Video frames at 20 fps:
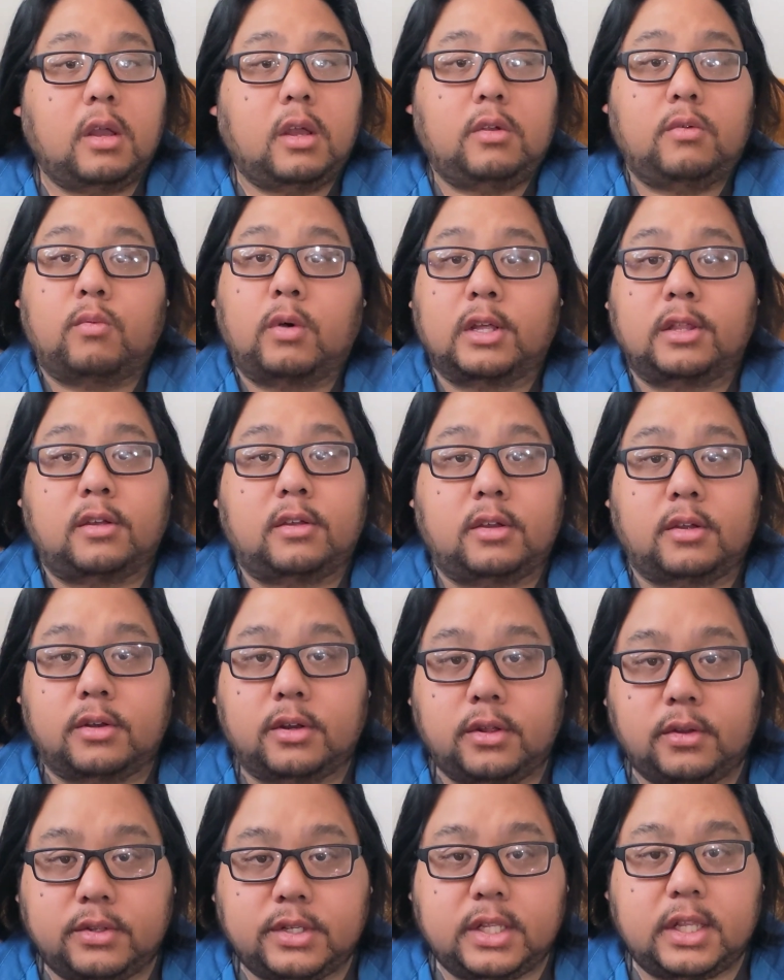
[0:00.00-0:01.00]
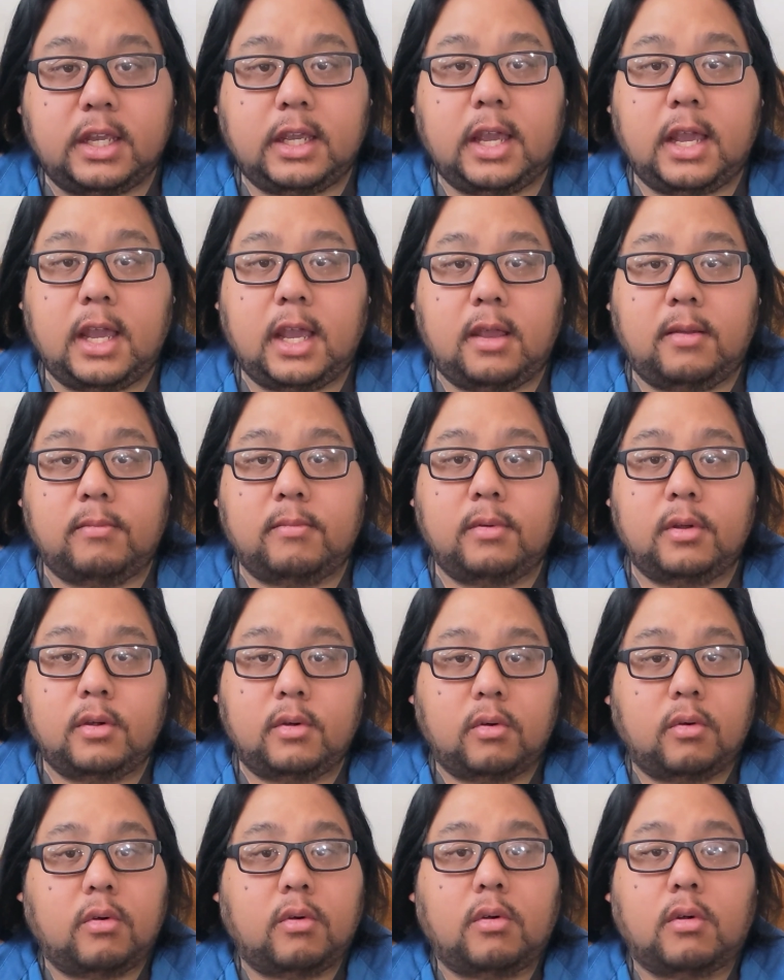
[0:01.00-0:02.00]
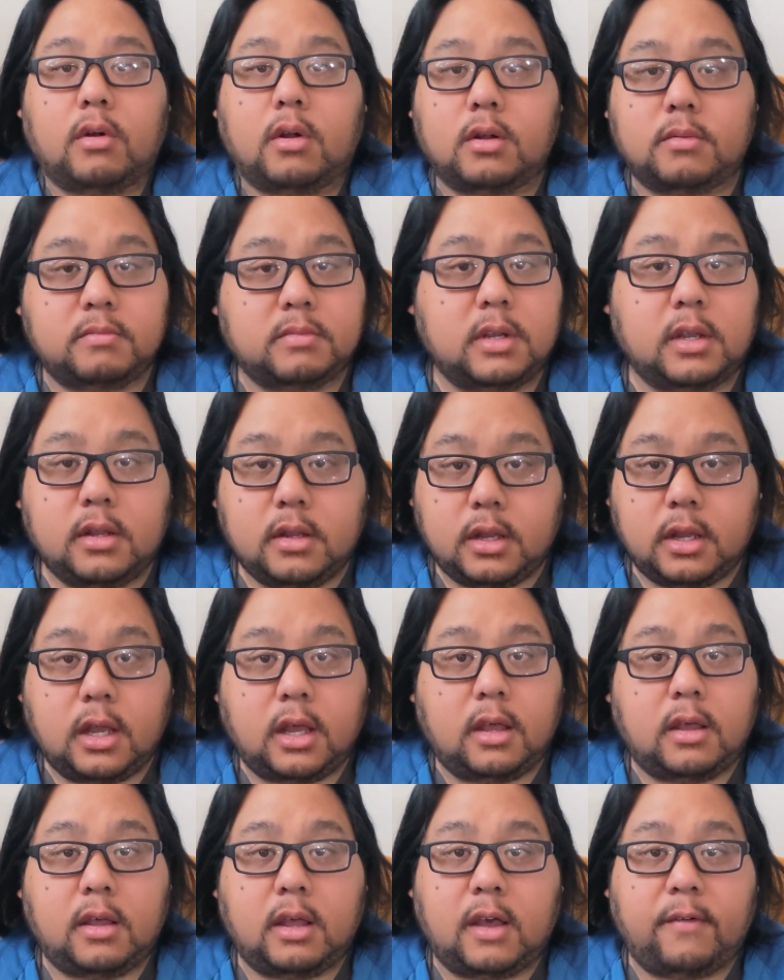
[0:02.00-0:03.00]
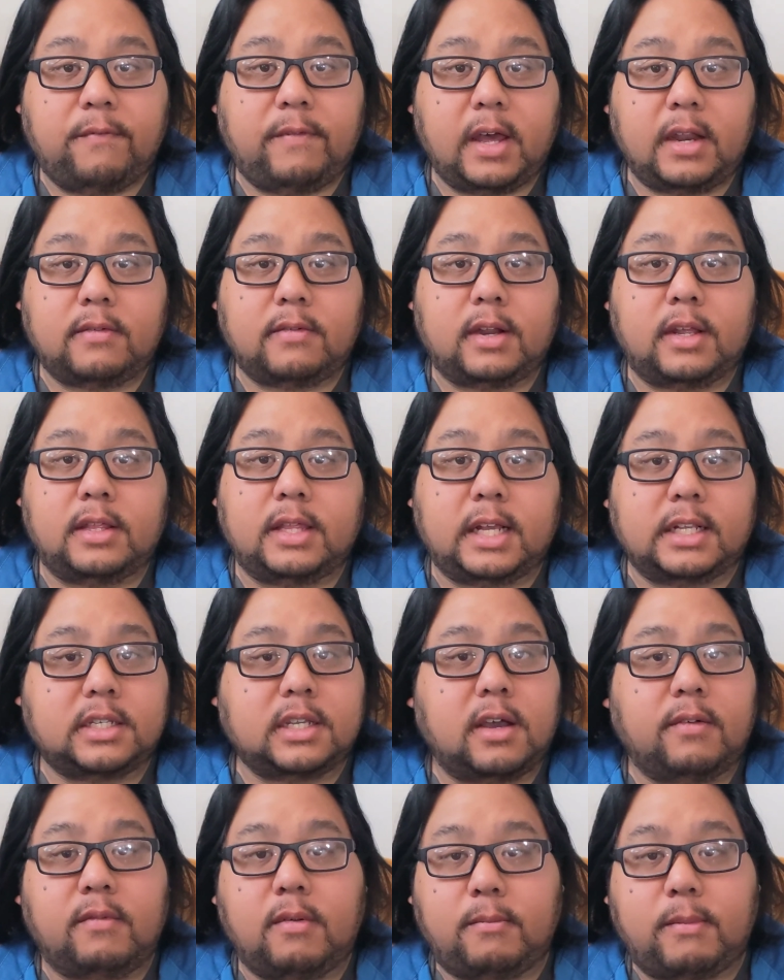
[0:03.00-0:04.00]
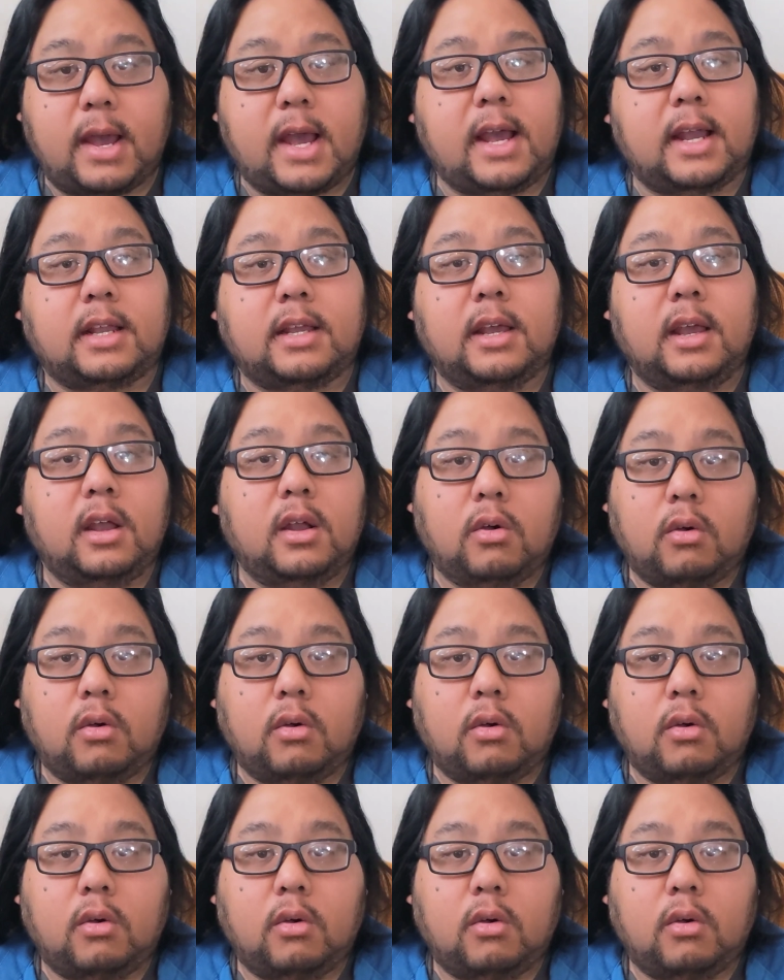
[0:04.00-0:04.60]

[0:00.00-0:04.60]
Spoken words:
whether you're new to the game or a veteran that's coming back,